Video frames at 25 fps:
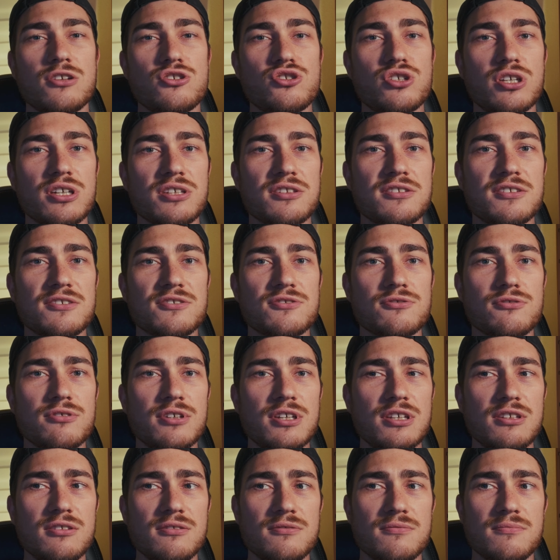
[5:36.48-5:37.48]
Check the
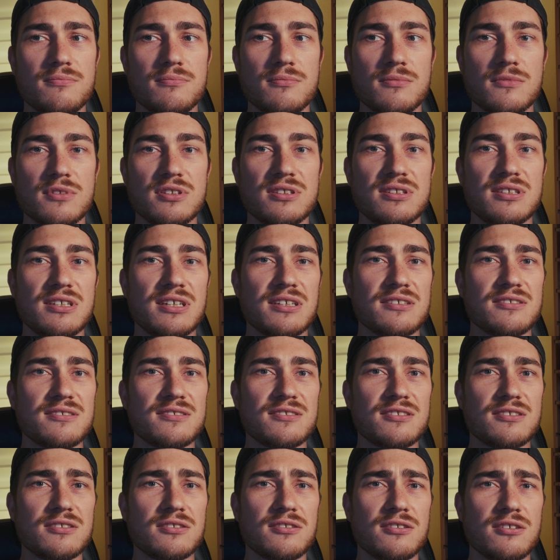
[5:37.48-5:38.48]
screen,
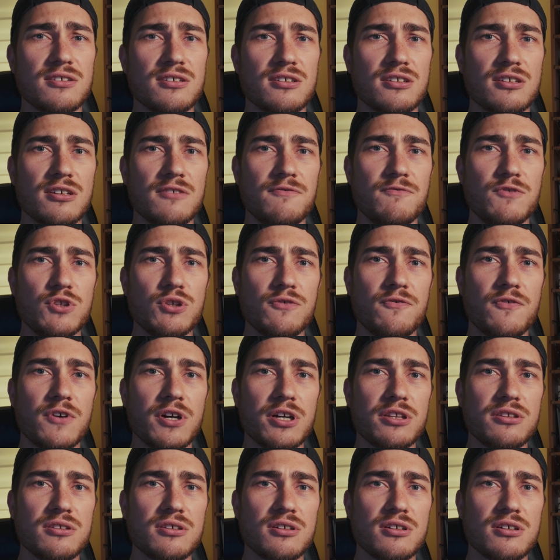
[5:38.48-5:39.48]
test the
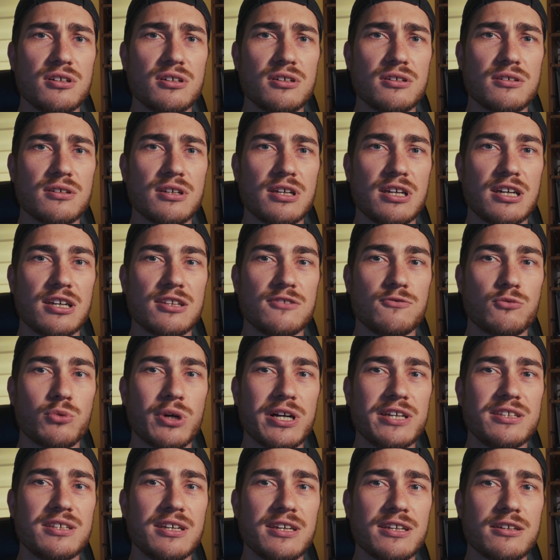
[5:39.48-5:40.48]
viewfinder at
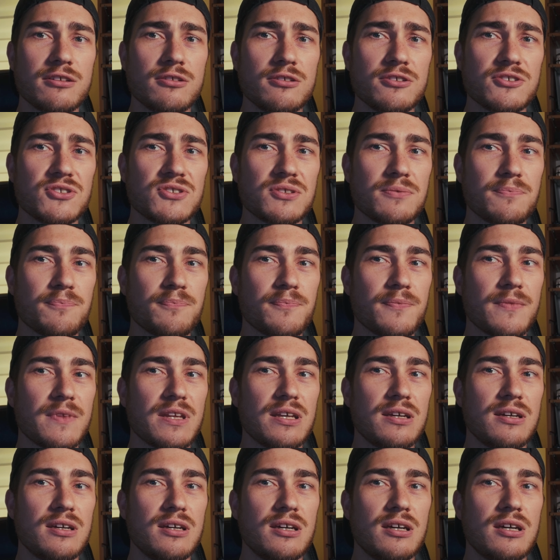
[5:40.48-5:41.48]
wide angles,
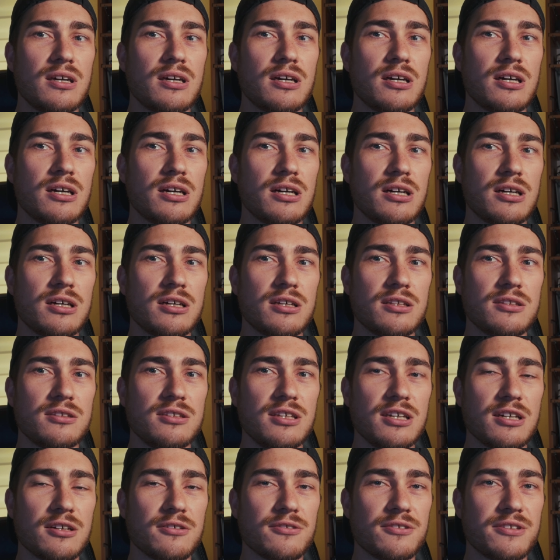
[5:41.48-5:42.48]

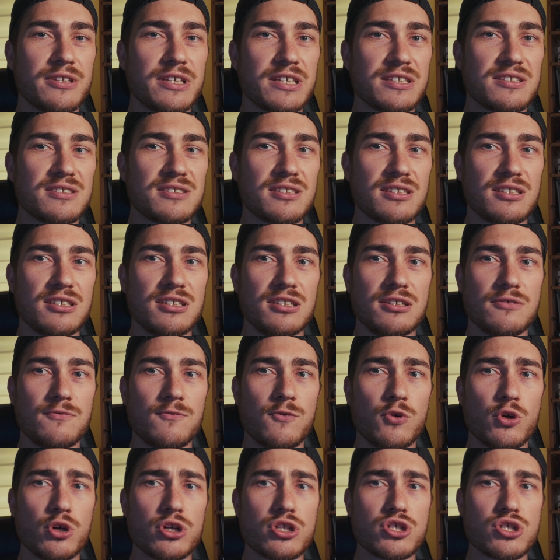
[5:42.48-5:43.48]
and yeah, that's a
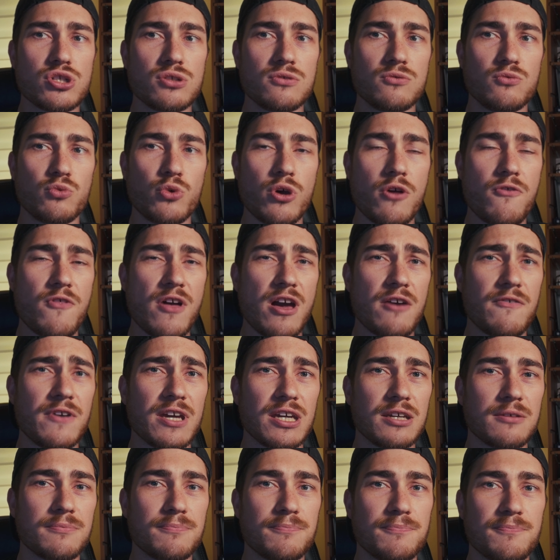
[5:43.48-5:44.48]
version worth
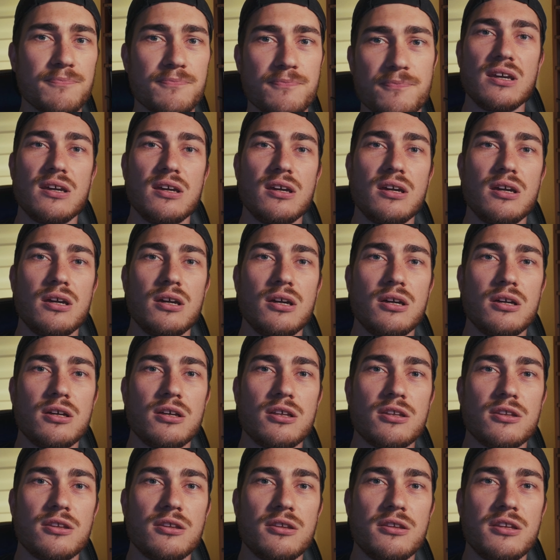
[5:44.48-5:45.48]
having.
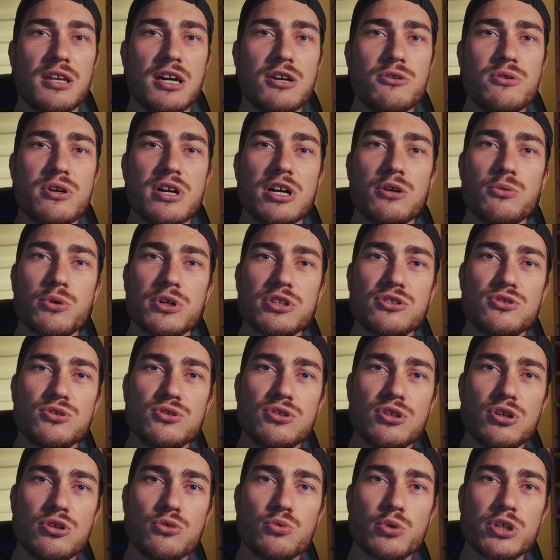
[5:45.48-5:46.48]
Now I want
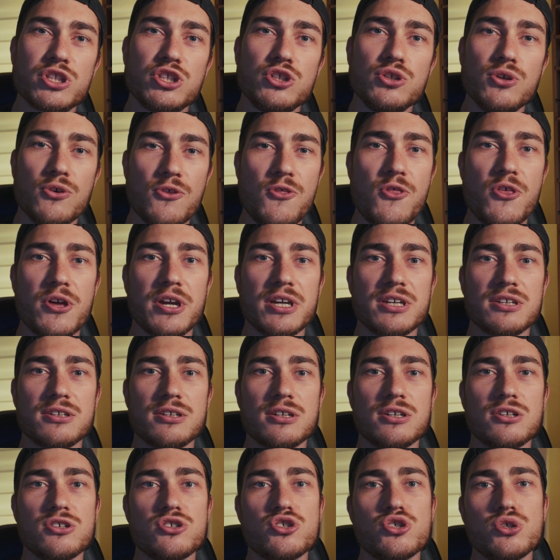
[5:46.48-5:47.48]
to know what you
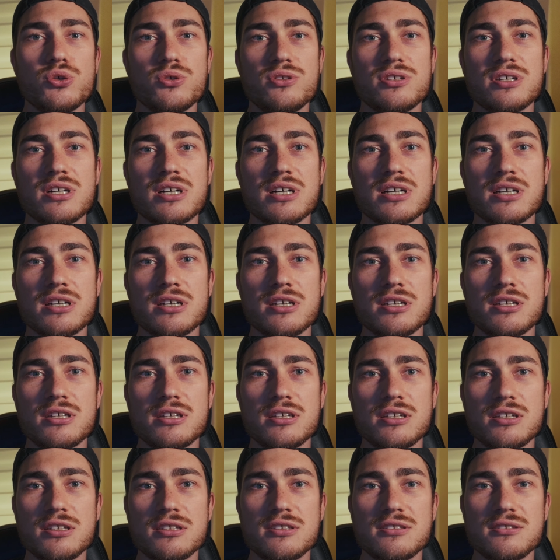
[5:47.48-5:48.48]
think. Should
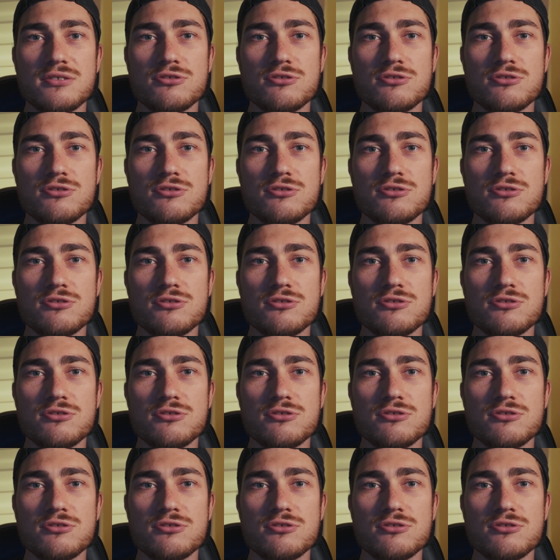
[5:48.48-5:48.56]
I